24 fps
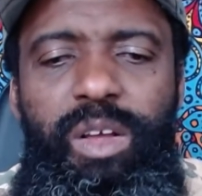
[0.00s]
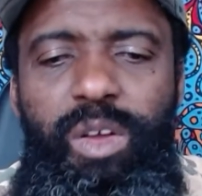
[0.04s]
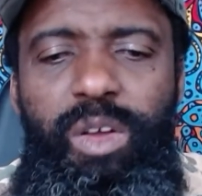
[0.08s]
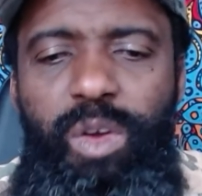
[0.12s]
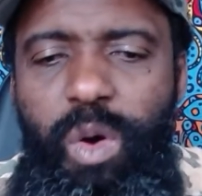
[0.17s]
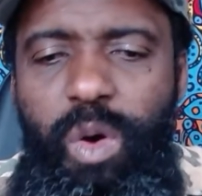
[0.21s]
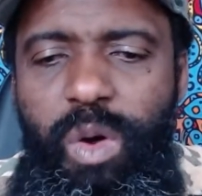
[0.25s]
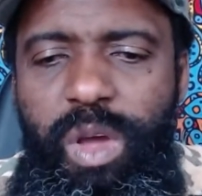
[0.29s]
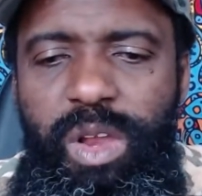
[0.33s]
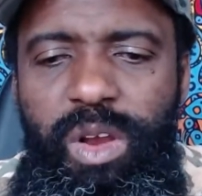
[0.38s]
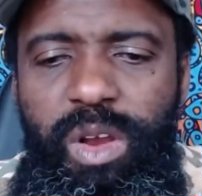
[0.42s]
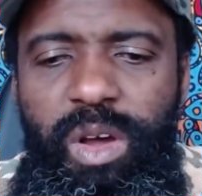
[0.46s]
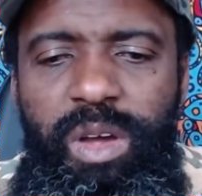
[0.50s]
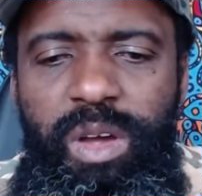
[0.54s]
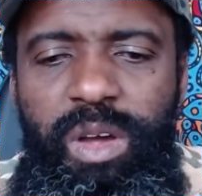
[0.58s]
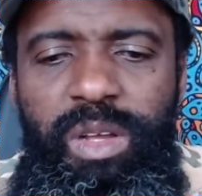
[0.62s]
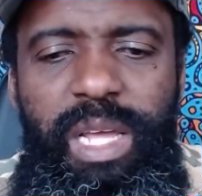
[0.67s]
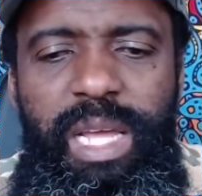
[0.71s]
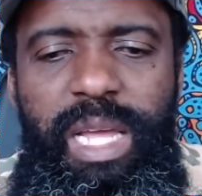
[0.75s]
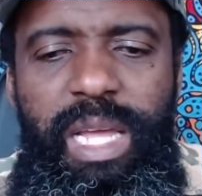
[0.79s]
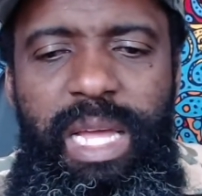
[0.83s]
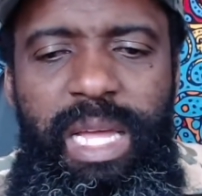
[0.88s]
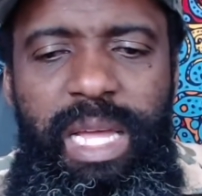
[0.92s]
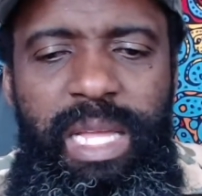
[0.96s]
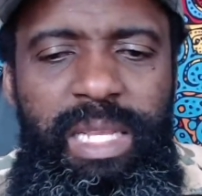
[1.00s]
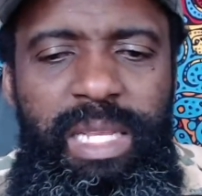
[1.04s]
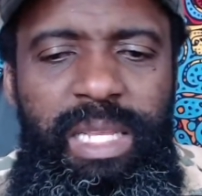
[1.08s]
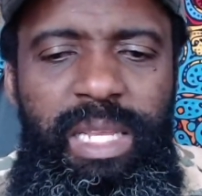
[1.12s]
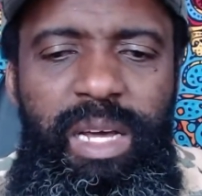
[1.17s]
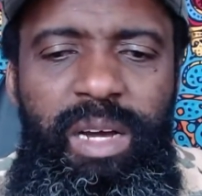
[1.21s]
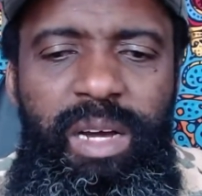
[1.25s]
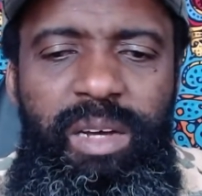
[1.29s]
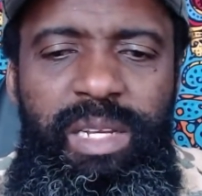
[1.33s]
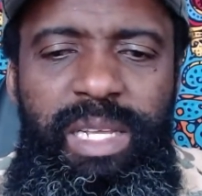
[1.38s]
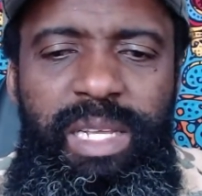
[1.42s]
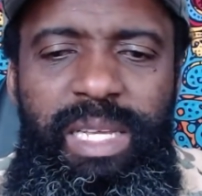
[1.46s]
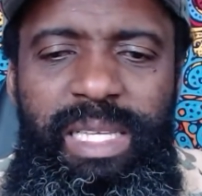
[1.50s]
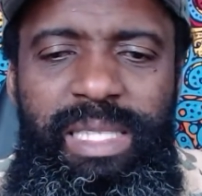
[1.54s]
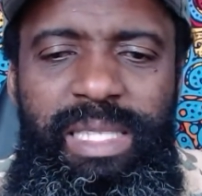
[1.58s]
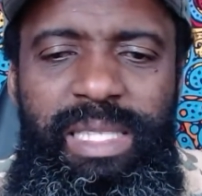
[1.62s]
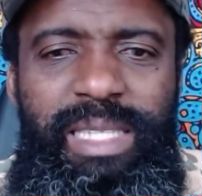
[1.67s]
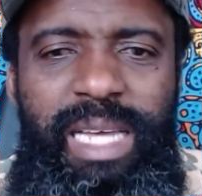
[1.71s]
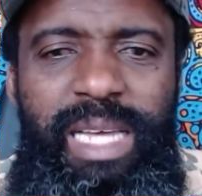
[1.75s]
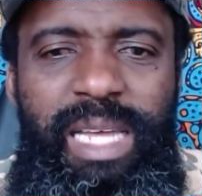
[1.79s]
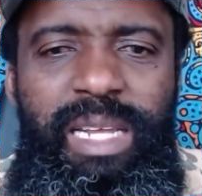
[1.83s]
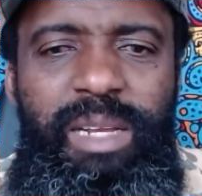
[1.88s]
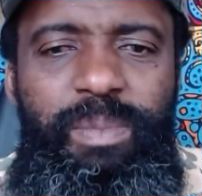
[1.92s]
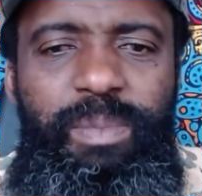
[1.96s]
going on the
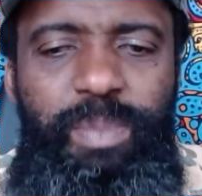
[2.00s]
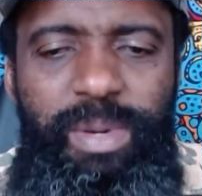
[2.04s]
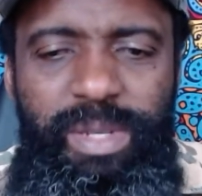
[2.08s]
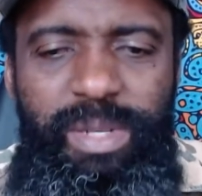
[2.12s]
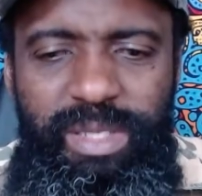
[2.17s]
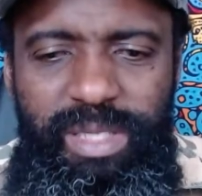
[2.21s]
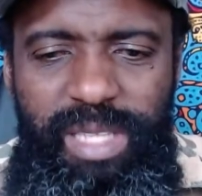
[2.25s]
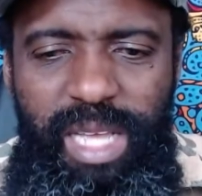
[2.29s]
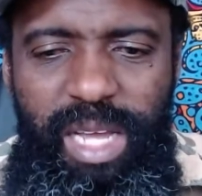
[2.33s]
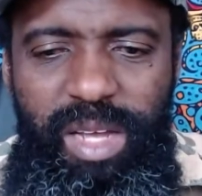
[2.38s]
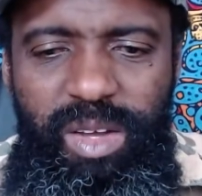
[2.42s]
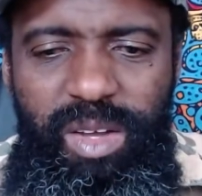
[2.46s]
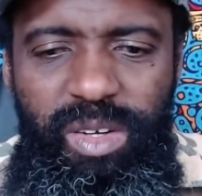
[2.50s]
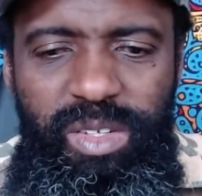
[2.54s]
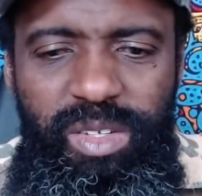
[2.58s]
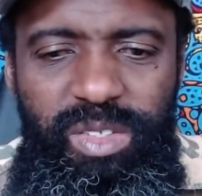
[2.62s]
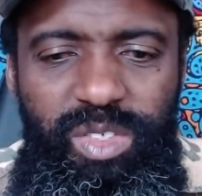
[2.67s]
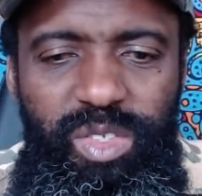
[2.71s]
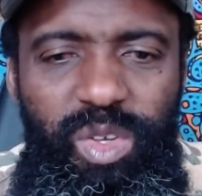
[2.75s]
internet per second.